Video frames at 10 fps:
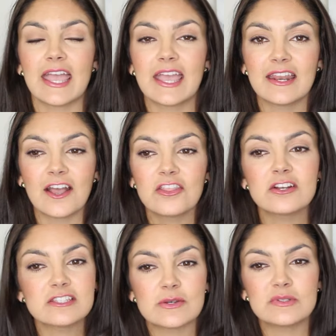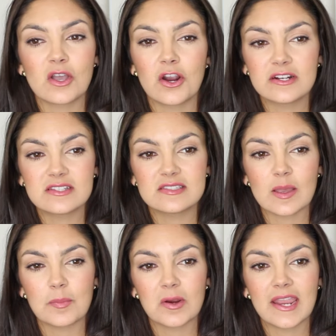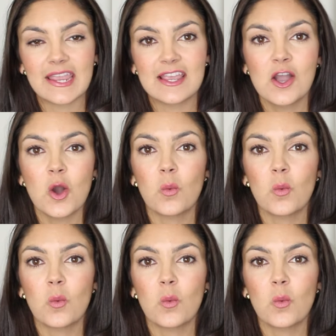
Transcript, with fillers: and others it was hard to separate